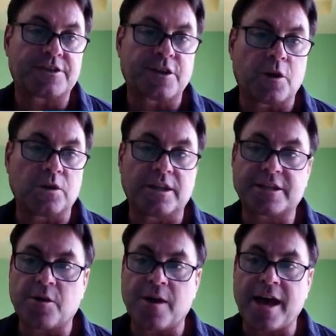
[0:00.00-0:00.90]
so
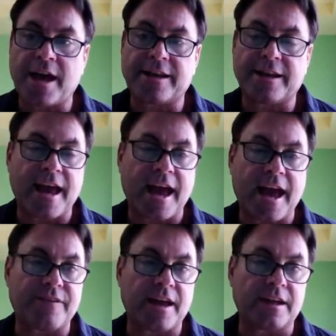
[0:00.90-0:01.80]
let's go ahead and
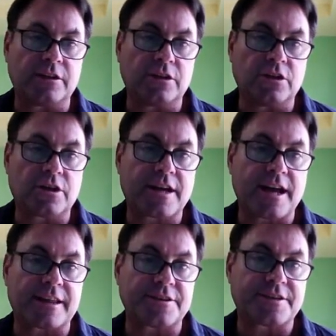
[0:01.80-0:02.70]
have a look
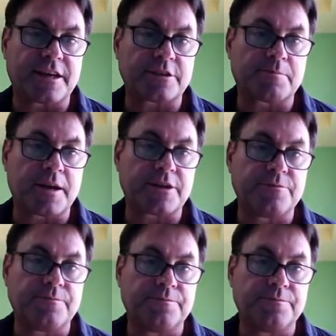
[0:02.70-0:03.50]
at the sales page.